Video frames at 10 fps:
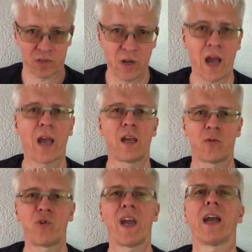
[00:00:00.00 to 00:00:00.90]
I
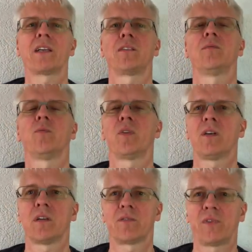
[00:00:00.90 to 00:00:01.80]
react with a
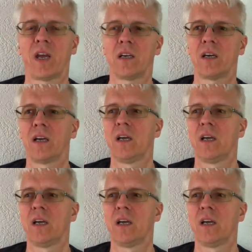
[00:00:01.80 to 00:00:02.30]
lot of anger,